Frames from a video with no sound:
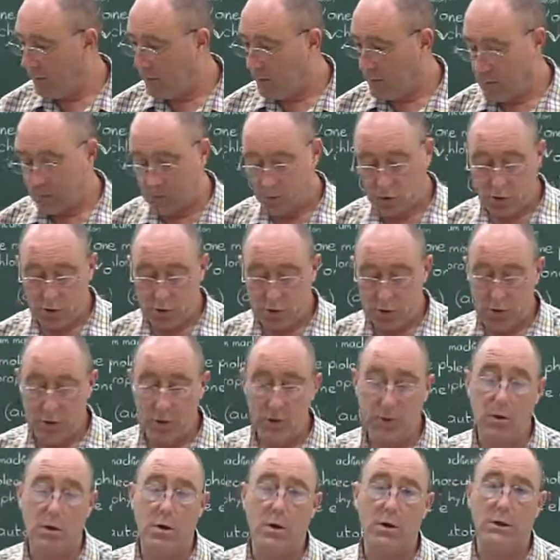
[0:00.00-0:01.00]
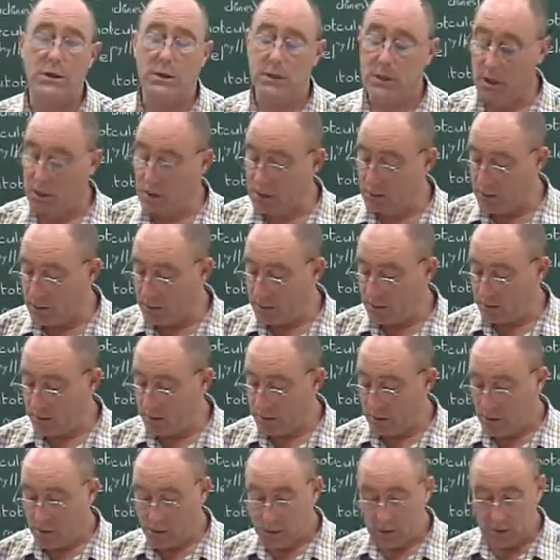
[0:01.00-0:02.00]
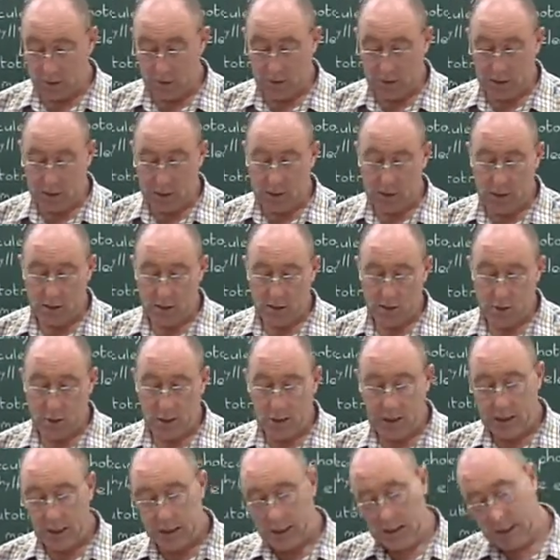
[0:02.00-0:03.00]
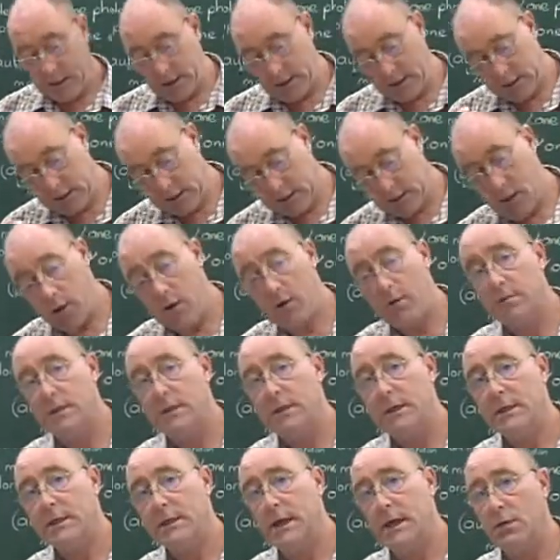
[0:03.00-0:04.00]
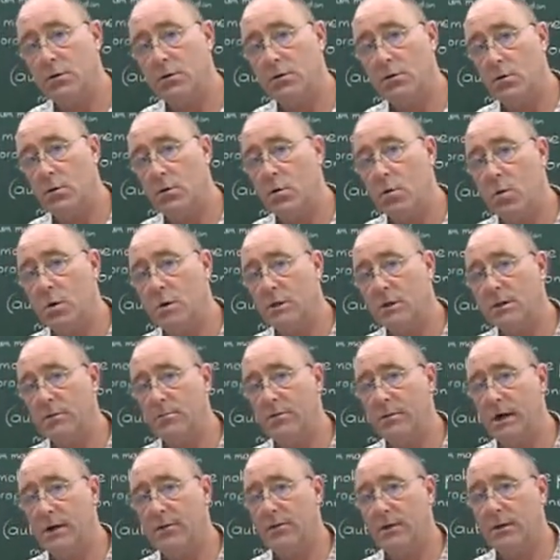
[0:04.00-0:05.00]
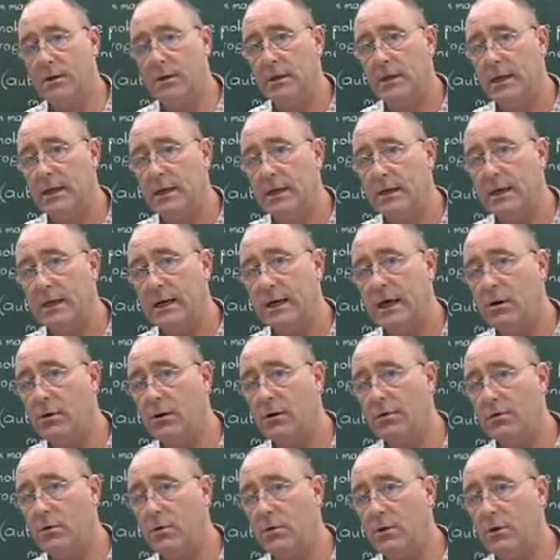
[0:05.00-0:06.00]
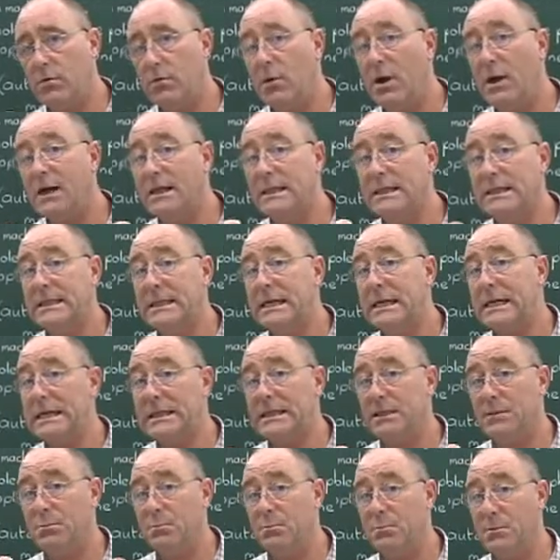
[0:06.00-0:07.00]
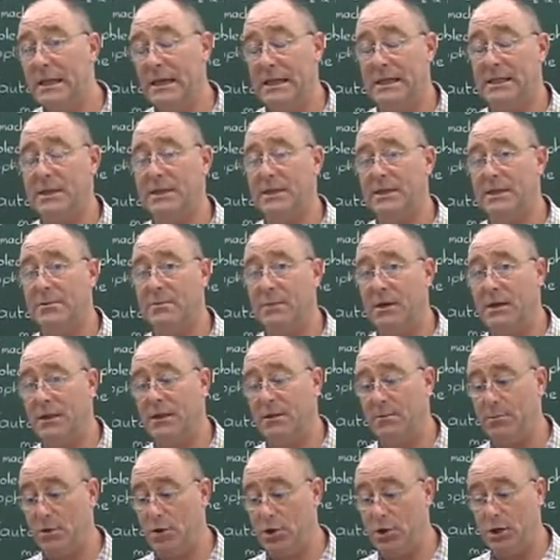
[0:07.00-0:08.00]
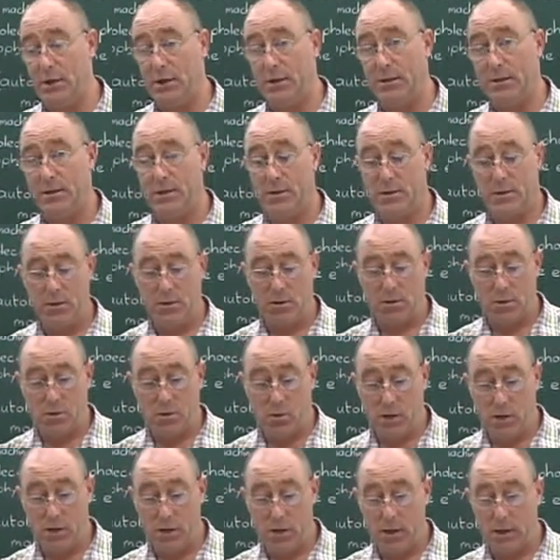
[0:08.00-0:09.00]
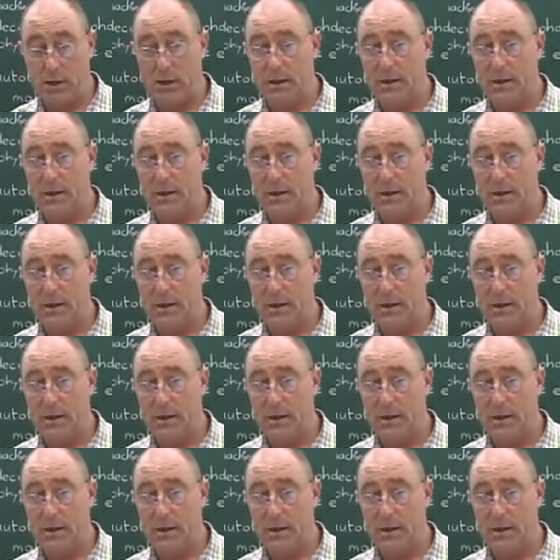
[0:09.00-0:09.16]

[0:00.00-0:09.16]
sugar or salt or starch, it dissolves it down to a quantum level. Now I've got the right size bits to make the machines work.